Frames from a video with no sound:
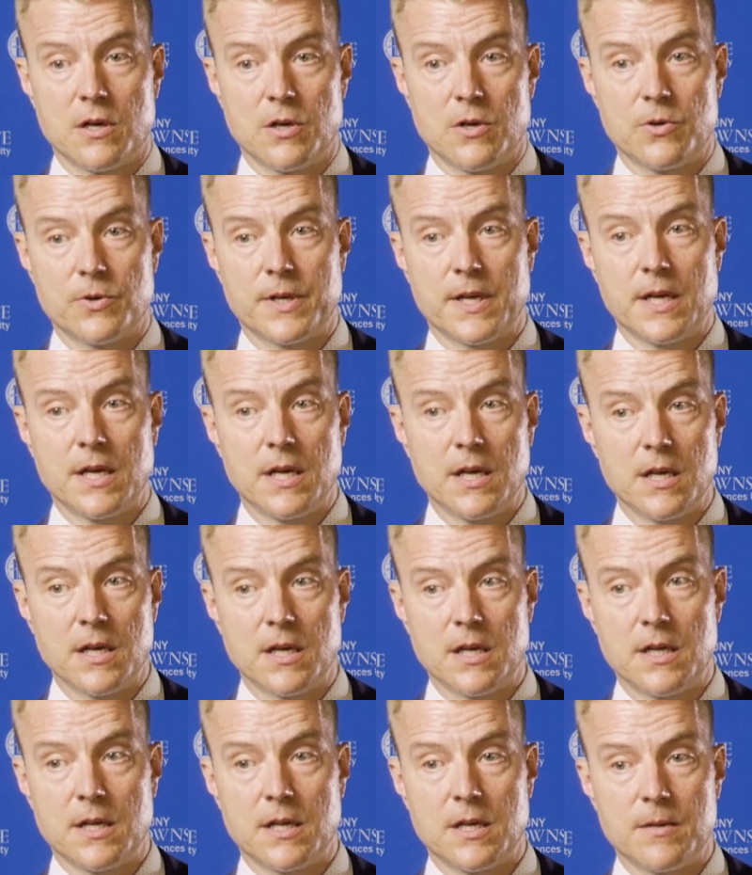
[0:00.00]
Okay,
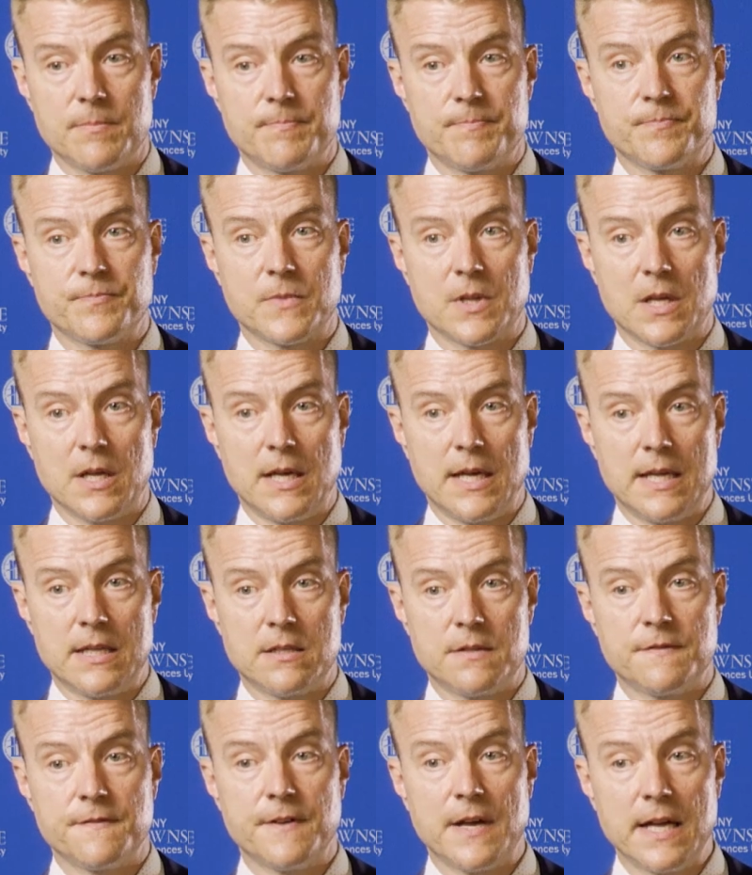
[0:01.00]

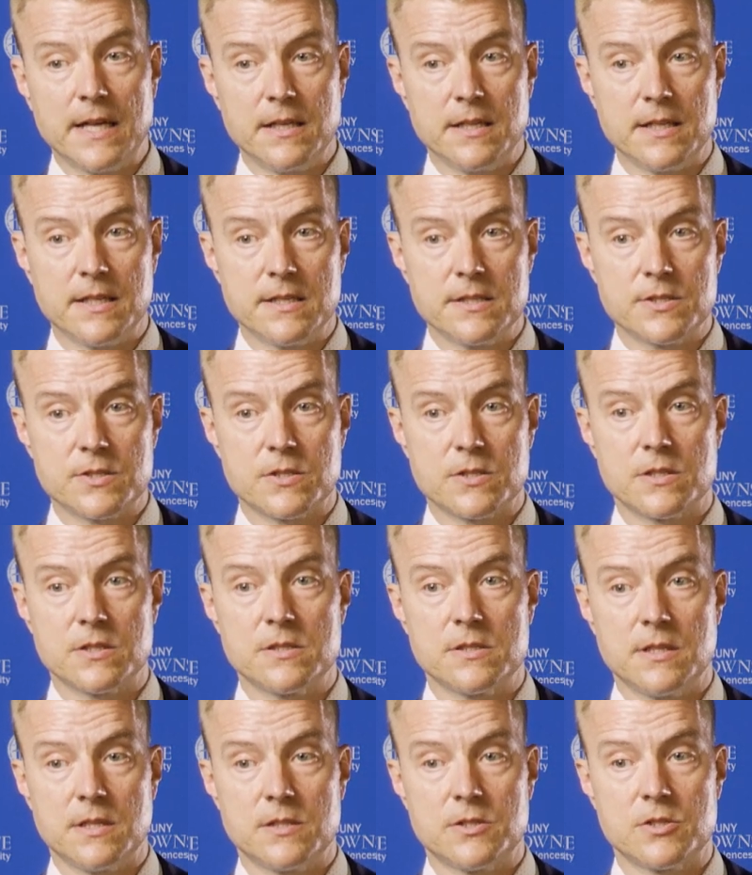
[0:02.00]
and the findings
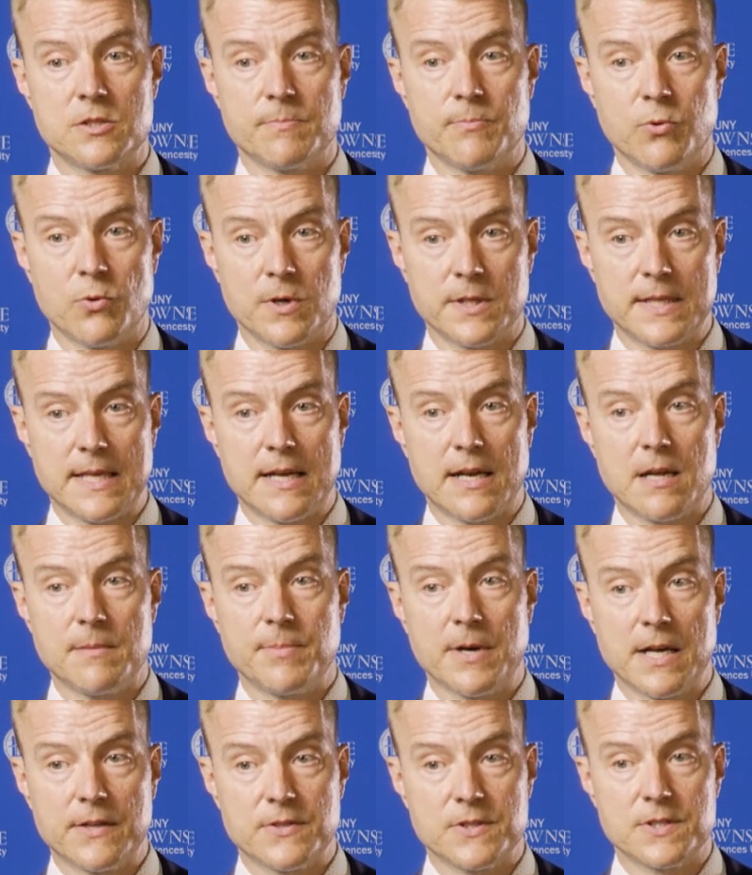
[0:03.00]
did support that
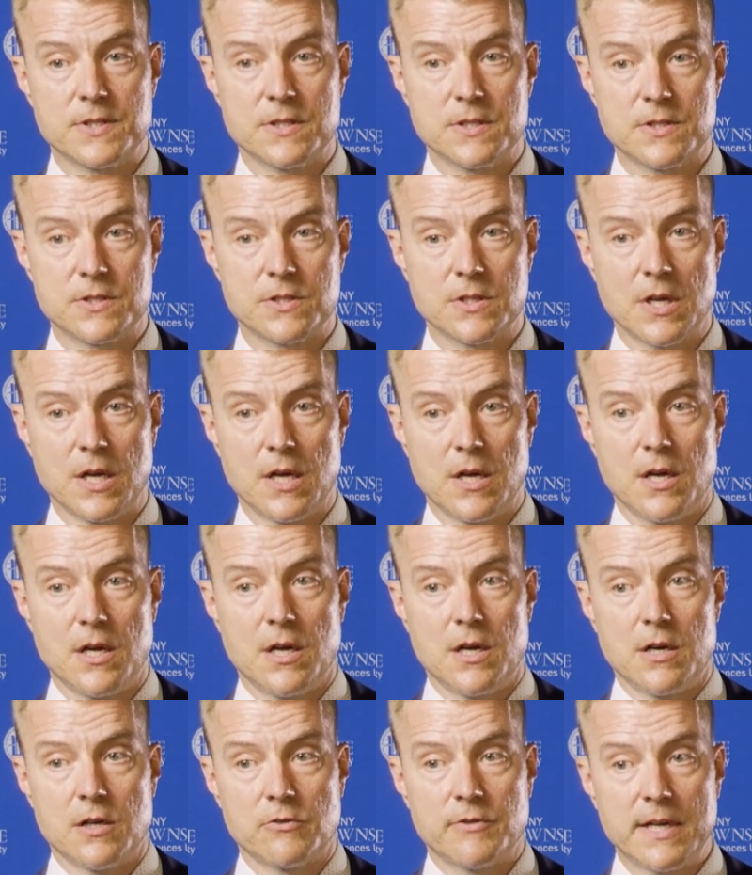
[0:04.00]
hypothesis.
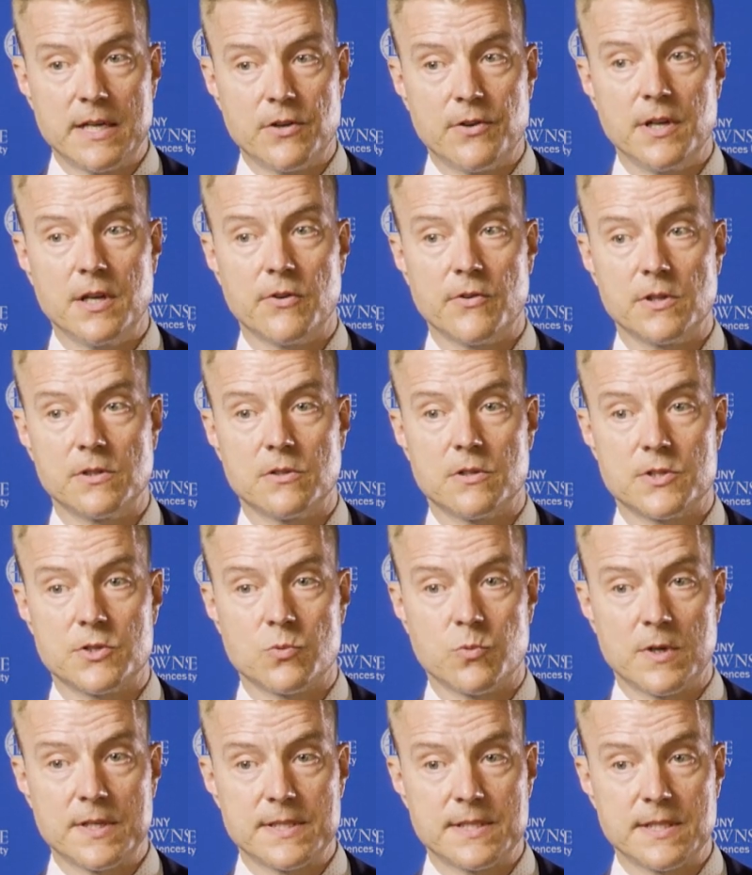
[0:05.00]
Greater hearing
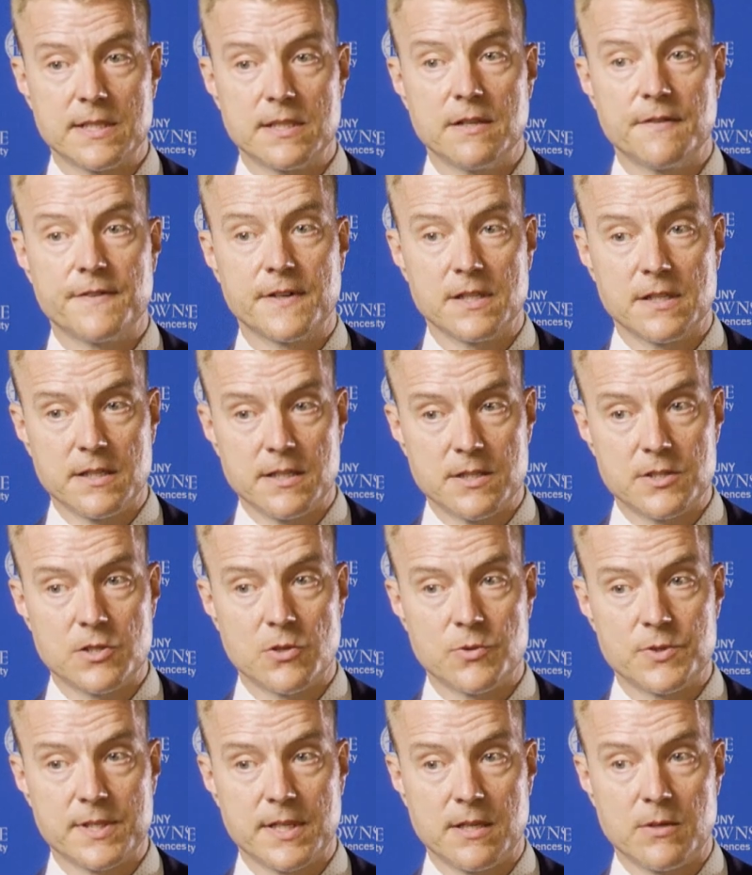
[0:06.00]
loss was significantly
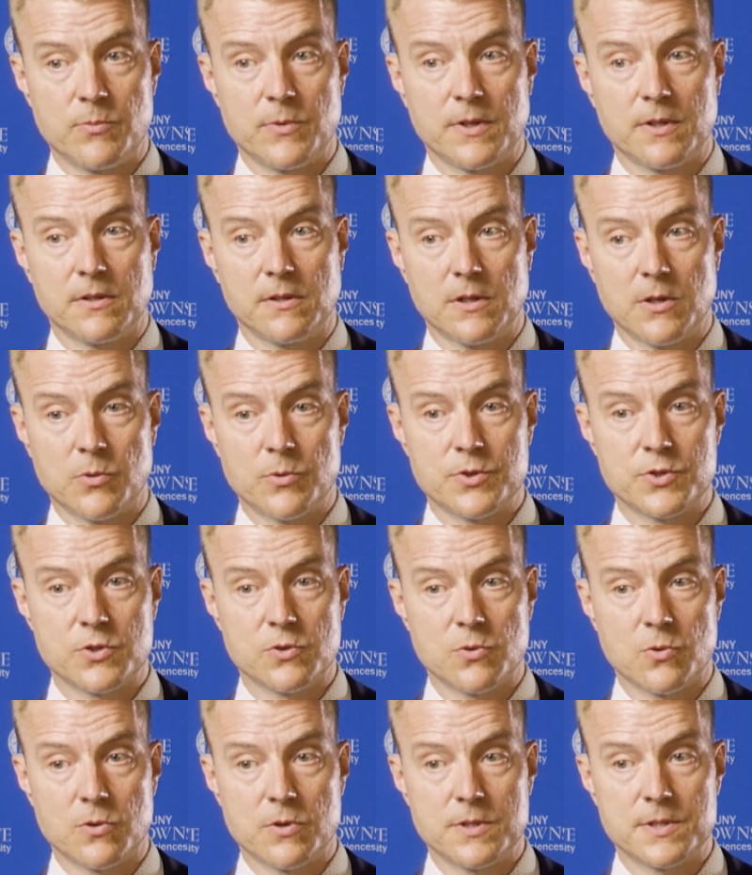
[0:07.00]
associated with lower
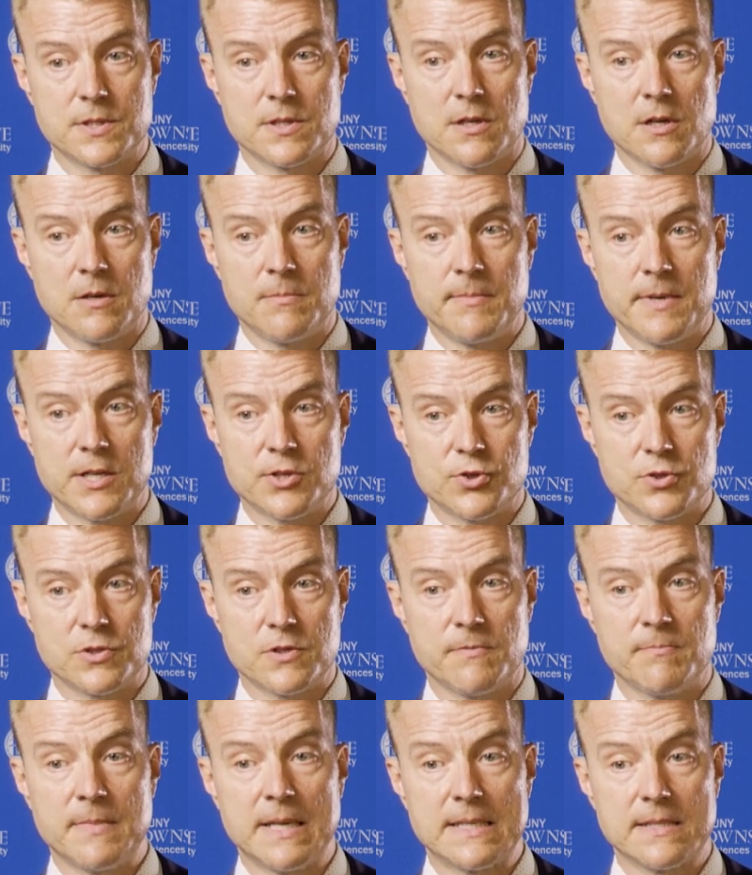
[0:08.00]
scores on measures
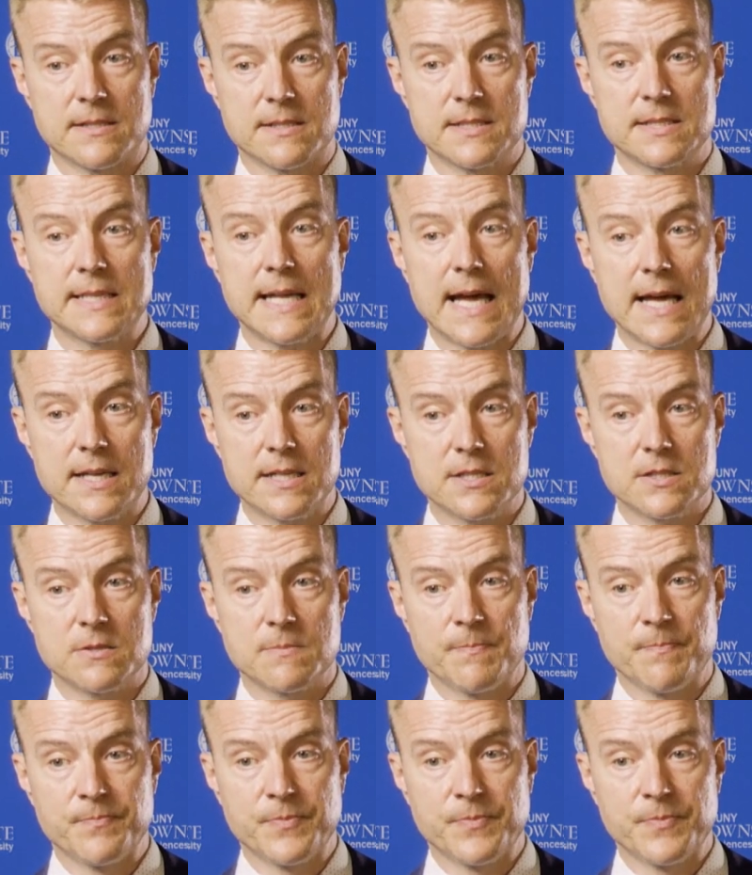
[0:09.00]
of mental status.